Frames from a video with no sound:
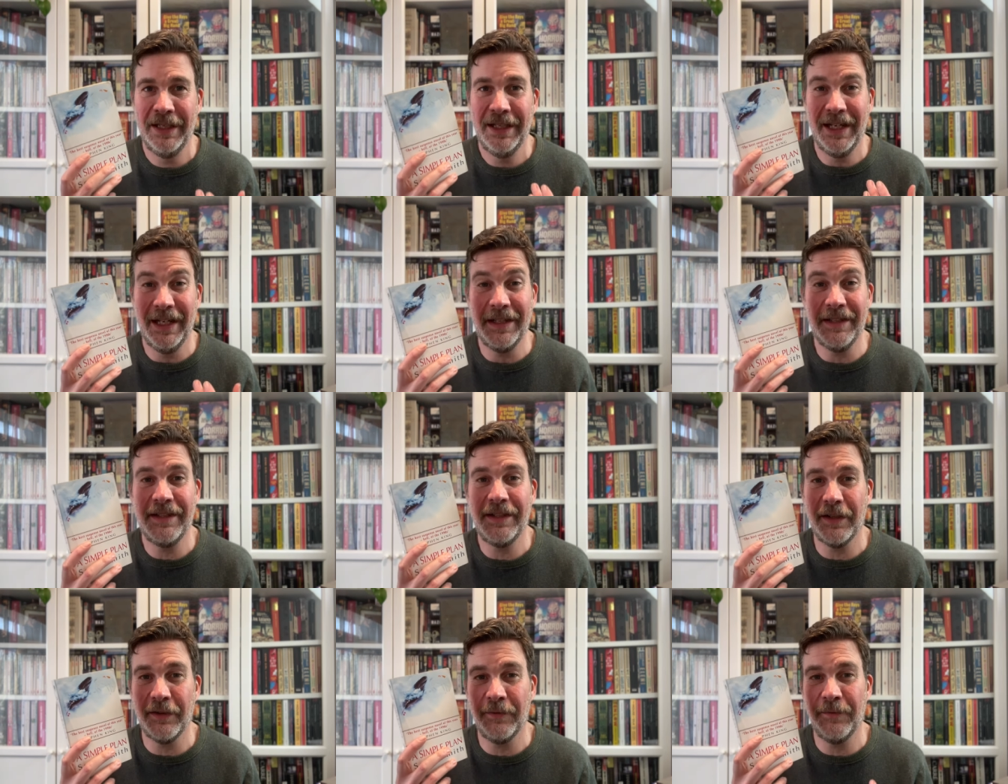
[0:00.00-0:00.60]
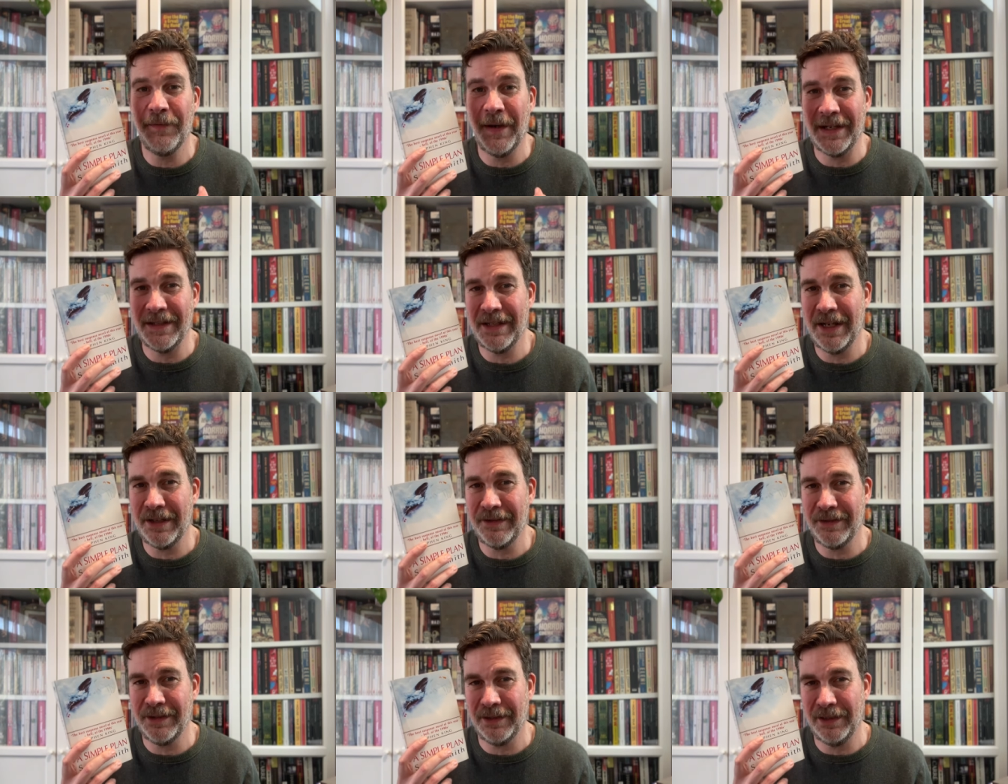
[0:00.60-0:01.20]
It's just
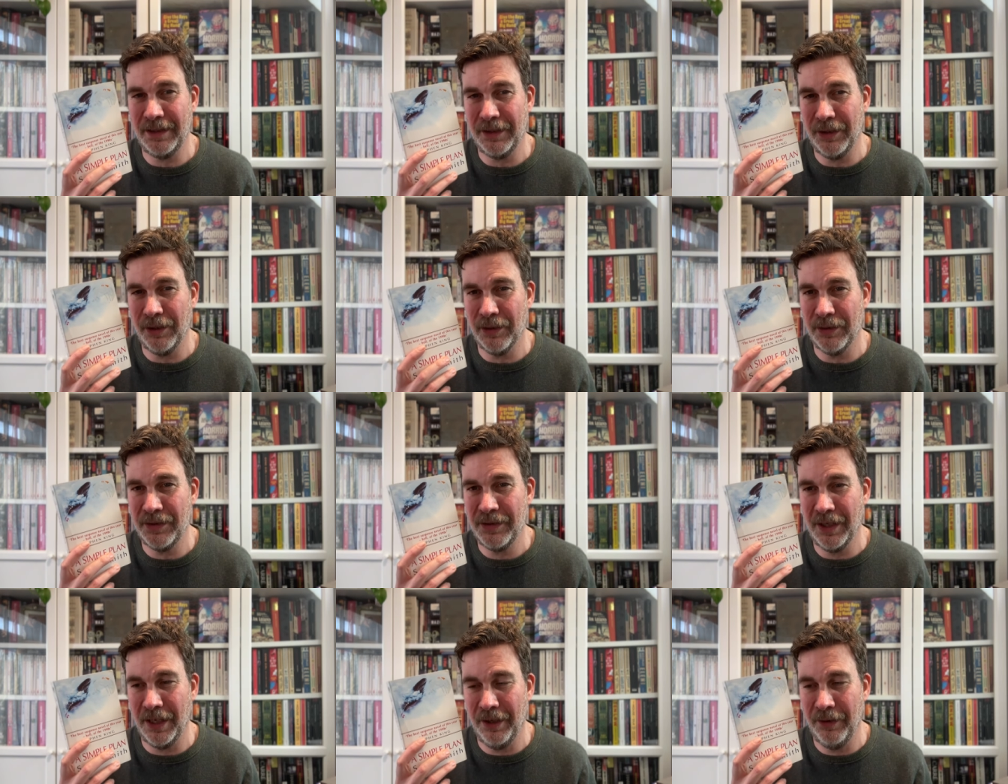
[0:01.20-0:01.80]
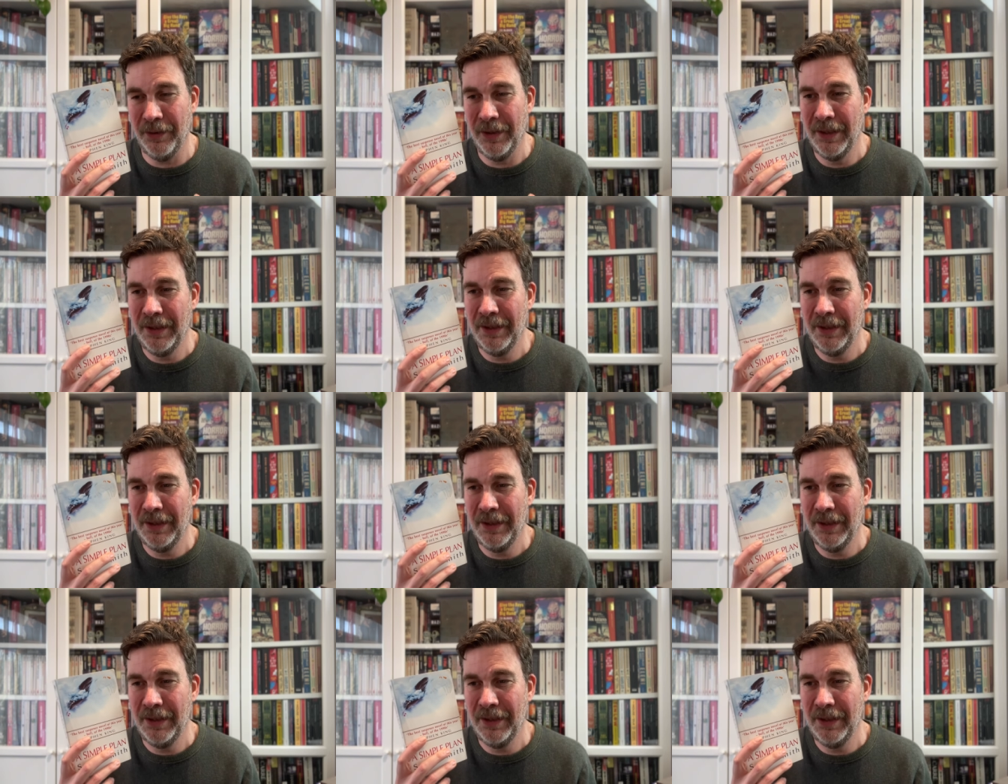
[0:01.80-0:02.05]
fantastically good. So